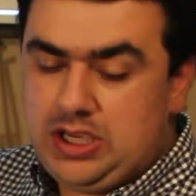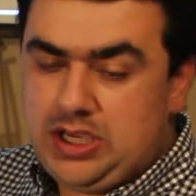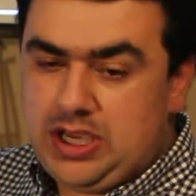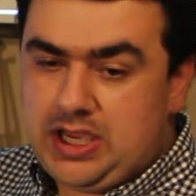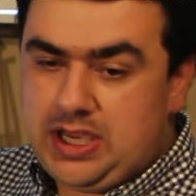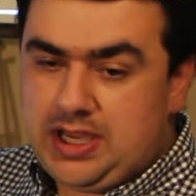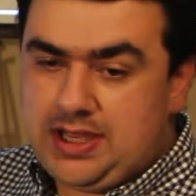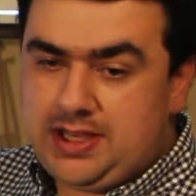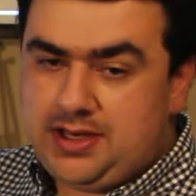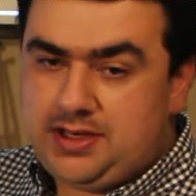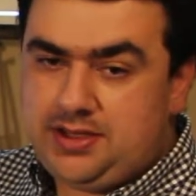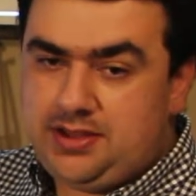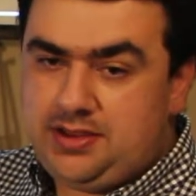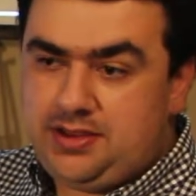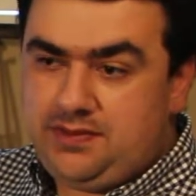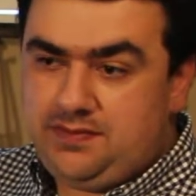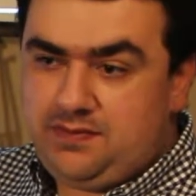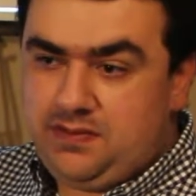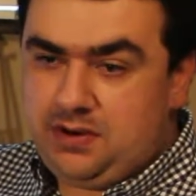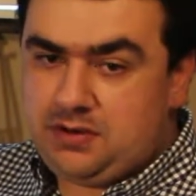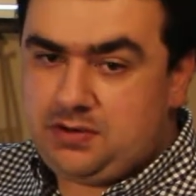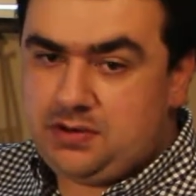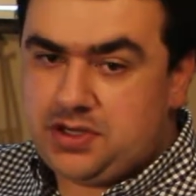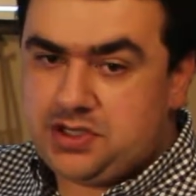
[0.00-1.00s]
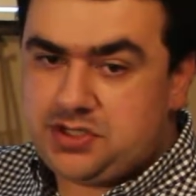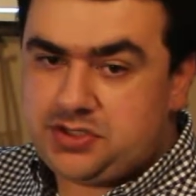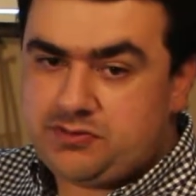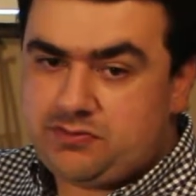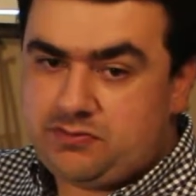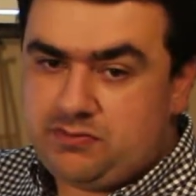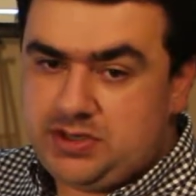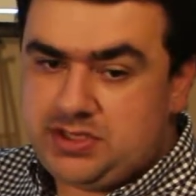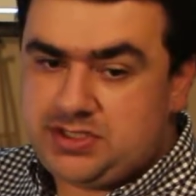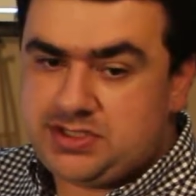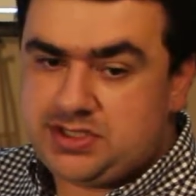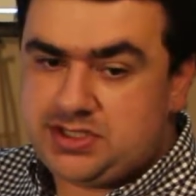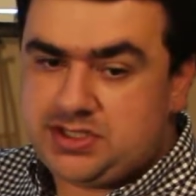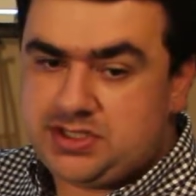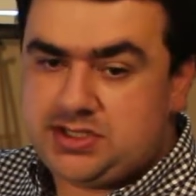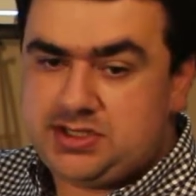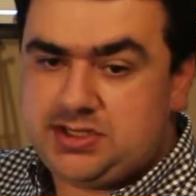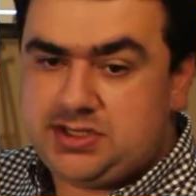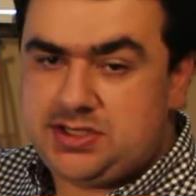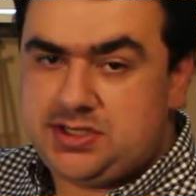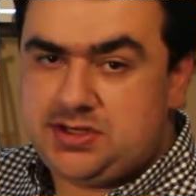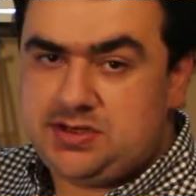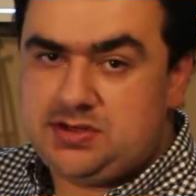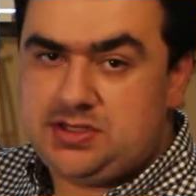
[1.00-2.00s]
and the various risks
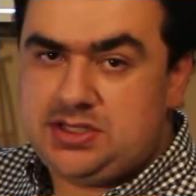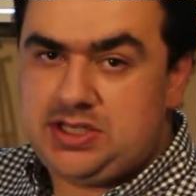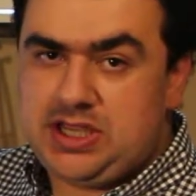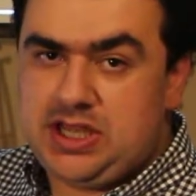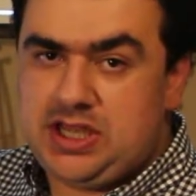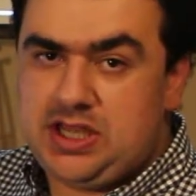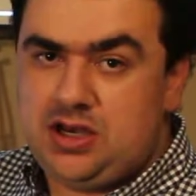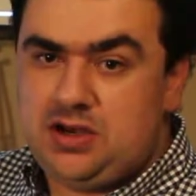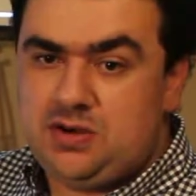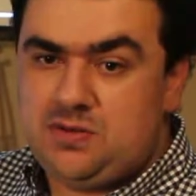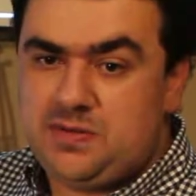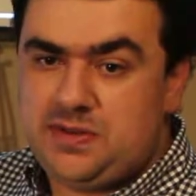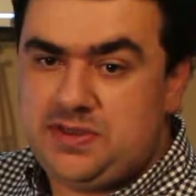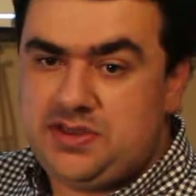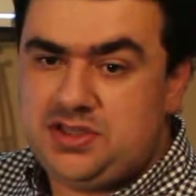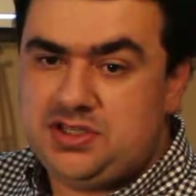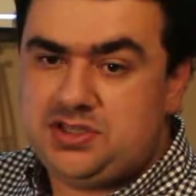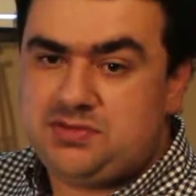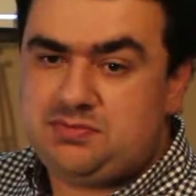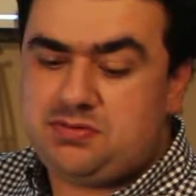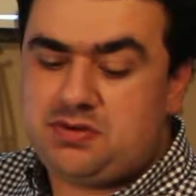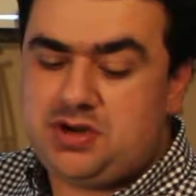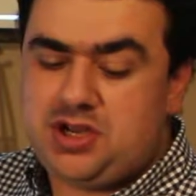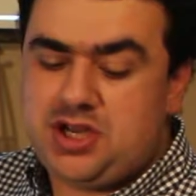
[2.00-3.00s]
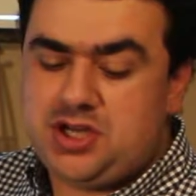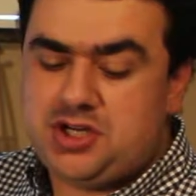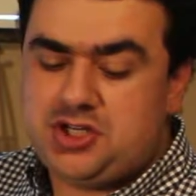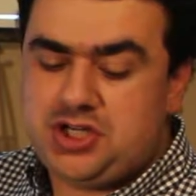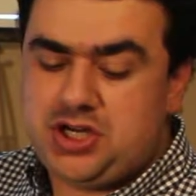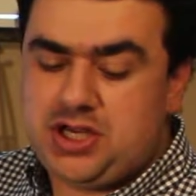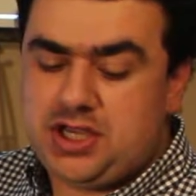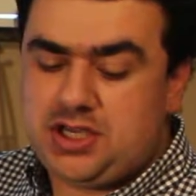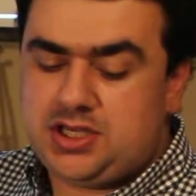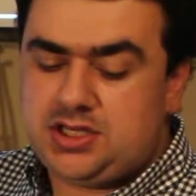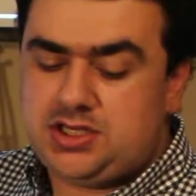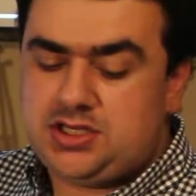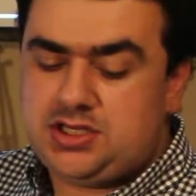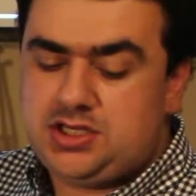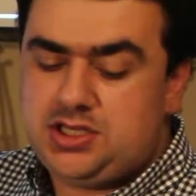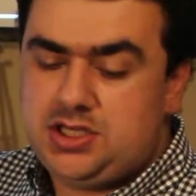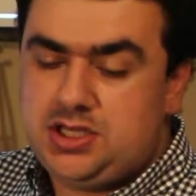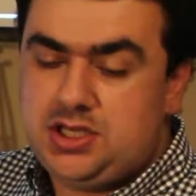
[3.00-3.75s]
associated with this project.